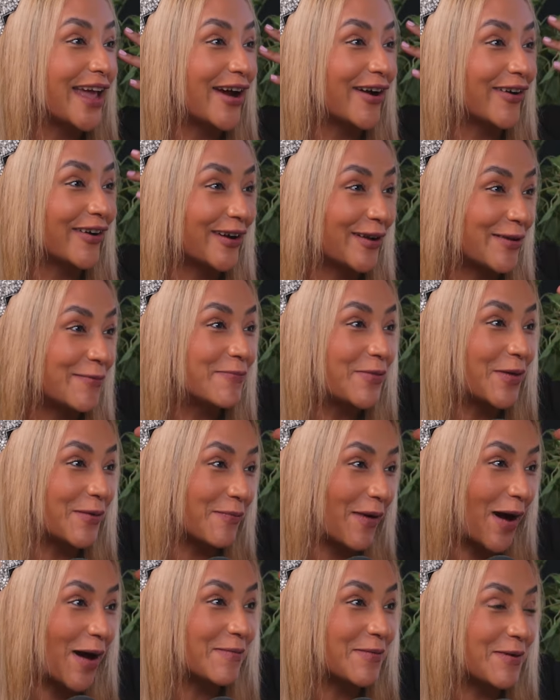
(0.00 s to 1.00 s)
hair and the
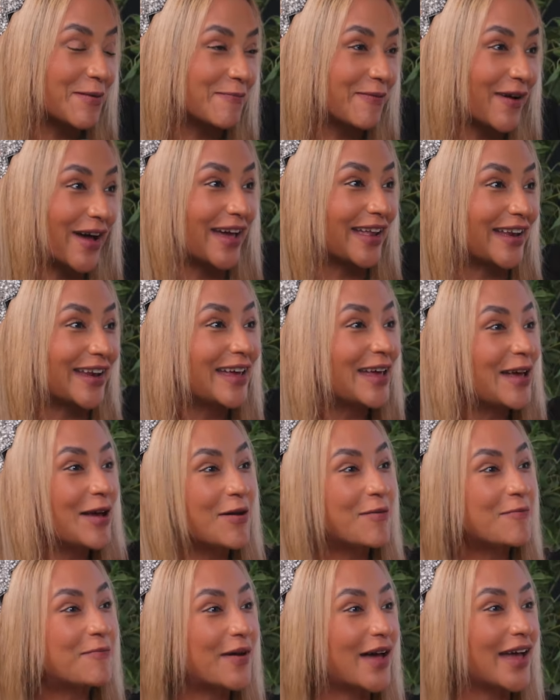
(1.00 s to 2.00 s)
mom you bun,
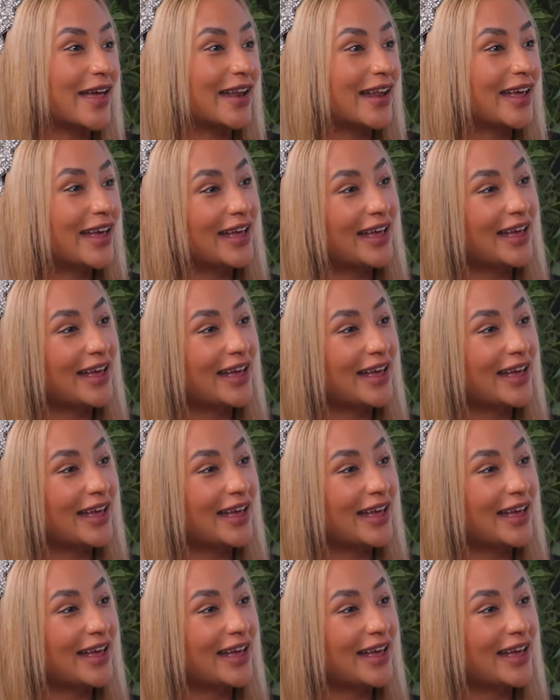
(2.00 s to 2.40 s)
but.